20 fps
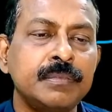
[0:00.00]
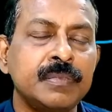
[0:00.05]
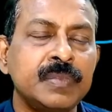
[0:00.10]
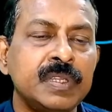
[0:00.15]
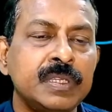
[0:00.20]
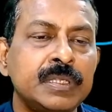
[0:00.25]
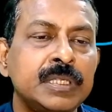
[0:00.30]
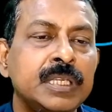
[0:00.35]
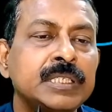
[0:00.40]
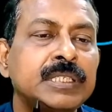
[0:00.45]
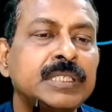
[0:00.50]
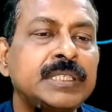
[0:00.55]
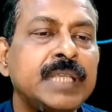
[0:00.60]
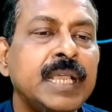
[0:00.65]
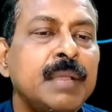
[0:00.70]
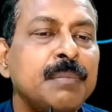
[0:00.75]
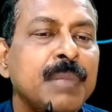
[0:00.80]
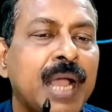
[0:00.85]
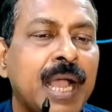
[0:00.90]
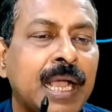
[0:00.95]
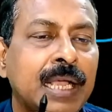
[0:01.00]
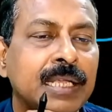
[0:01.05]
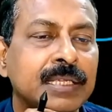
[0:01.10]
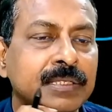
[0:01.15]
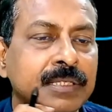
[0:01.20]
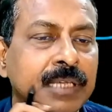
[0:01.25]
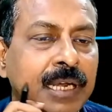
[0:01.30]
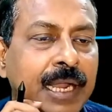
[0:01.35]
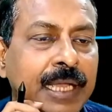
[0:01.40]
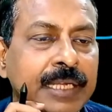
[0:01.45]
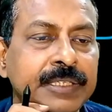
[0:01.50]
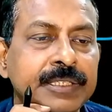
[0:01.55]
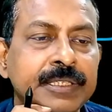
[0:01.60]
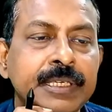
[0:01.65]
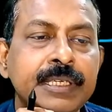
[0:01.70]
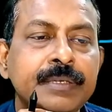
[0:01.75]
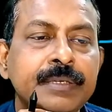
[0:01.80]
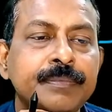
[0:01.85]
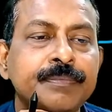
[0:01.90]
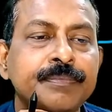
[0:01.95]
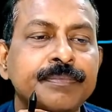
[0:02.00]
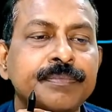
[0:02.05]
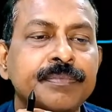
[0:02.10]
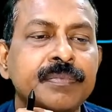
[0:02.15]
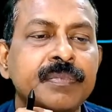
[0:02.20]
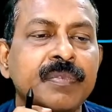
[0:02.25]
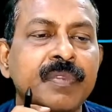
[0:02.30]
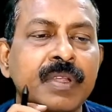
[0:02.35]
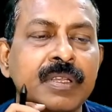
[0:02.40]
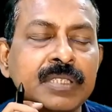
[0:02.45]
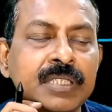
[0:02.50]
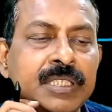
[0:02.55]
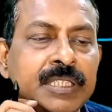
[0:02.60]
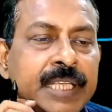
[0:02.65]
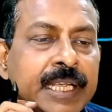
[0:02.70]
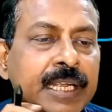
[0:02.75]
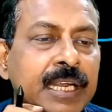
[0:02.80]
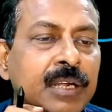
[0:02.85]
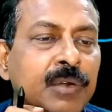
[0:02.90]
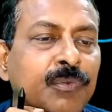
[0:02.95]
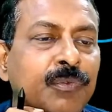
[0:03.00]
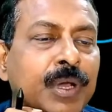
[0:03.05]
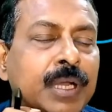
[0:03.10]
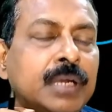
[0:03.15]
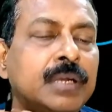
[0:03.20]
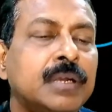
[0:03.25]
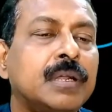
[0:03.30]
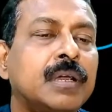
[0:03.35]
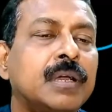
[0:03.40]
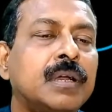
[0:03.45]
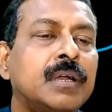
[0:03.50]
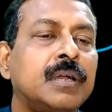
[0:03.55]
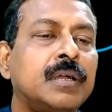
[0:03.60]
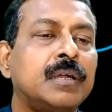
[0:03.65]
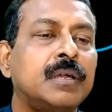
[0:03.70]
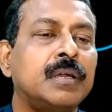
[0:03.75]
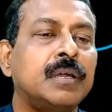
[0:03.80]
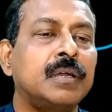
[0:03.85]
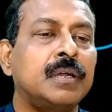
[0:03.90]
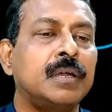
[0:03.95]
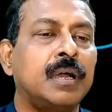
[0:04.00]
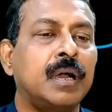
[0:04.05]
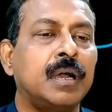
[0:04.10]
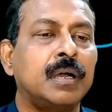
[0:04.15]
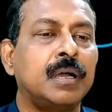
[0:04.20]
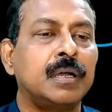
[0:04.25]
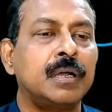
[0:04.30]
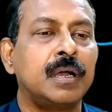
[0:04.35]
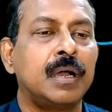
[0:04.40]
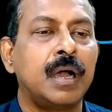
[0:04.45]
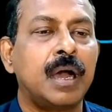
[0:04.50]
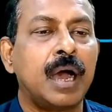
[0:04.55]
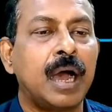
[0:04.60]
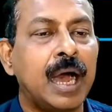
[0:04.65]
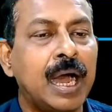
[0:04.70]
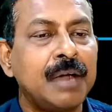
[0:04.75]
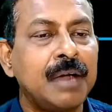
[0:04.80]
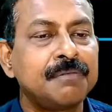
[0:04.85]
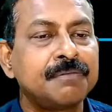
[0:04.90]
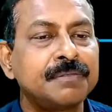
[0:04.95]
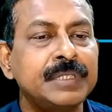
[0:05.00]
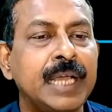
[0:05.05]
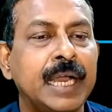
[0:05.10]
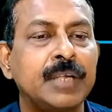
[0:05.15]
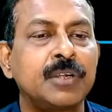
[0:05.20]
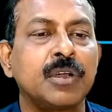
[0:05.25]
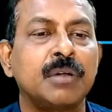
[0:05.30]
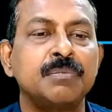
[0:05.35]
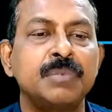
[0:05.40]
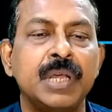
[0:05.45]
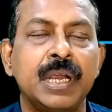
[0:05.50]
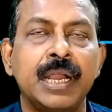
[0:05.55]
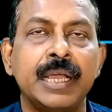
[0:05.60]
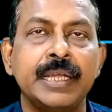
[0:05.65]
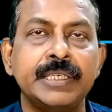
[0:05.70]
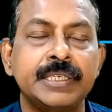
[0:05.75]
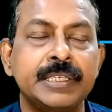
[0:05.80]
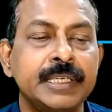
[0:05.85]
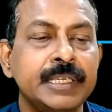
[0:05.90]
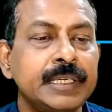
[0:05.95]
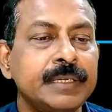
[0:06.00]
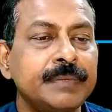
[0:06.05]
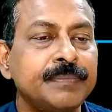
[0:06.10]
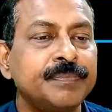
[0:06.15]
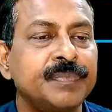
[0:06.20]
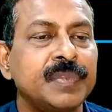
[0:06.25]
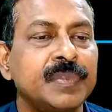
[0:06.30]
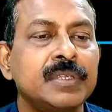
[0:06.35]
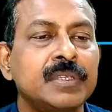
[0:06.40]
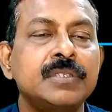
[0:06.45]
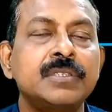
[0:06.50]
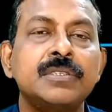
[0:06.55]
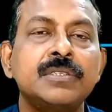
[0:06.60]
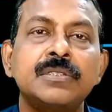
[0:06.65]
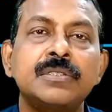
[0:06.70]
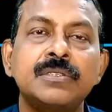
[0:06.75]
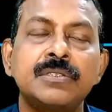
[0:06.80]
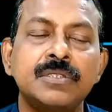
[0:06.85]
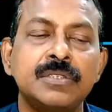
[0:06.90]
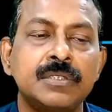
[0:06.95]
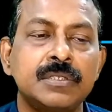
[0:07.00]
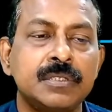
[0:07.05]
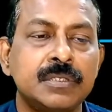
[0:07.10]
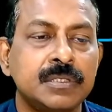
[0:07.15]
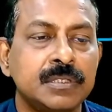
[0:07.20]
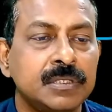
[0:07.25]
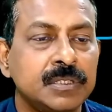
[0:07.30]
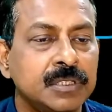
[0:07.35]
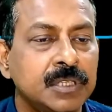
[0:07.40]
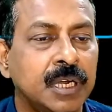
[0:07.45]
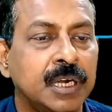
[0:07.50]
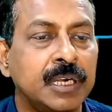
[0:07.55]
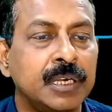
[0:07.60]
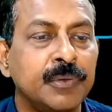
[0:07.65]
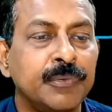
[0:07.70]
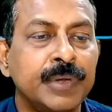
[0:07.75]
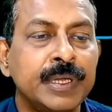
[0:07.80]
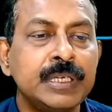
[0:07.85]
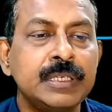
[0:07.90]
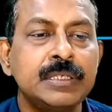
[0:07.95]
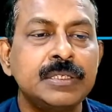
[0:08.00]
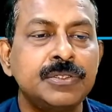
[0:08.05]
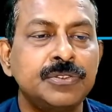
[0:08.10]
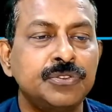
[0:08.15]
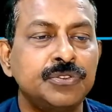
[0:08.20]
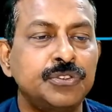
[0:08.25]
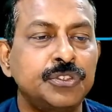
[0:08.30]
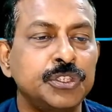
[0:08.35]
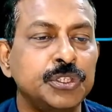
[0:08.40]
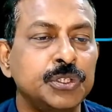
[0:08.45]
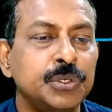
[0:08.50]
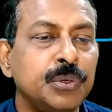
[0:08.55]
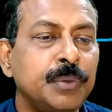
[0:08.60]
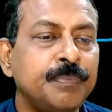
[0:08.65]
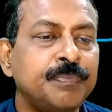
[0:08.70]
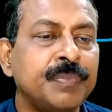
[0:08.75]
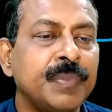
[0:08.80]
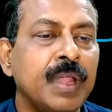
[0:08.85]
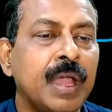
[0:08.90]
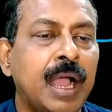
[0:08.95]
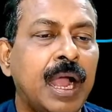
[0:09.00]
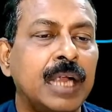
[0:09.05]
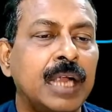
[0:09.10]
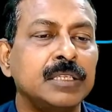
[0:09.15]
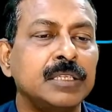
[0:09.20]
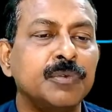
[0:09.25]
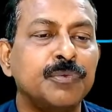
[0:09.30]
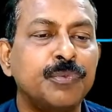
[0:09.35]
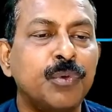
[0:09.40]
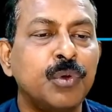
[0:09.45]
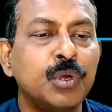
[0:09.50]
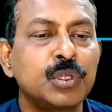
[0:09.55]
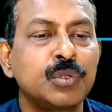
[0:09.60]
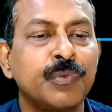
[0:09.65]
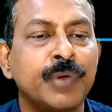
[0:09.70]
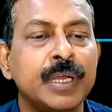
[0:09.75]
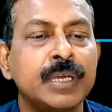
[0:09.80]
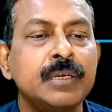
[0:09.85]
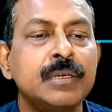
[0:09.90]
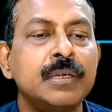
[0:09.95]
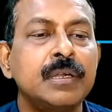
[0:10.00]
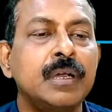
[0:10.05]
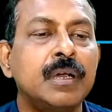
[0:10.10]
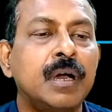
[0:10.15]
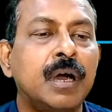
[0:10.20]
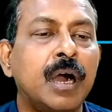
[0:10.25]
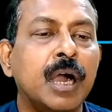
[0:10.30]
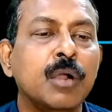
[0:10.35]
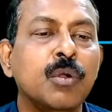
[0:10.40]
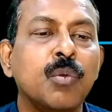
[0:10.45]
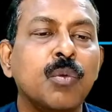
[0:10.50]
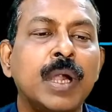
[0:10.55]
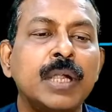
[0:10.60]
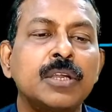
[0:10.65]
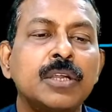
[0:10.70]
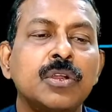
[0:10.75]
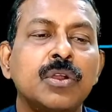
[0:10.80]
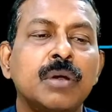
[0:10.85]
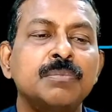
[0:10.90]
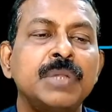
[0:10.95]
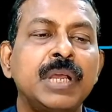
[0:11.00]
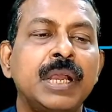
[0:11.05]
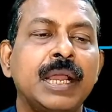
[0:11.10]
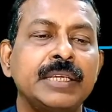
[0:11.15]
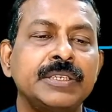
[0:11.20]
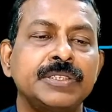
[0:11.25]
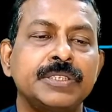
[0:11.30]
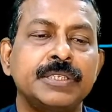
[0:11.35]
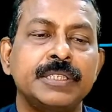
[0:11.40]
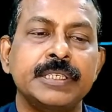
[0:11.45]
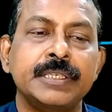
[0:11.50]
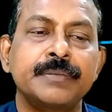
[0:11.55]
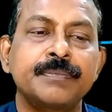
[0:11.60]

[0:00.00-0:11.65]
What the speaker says: the same as the lightning, second one half that of the lightning, third one 0, and the fourth one a quarter of the lightning.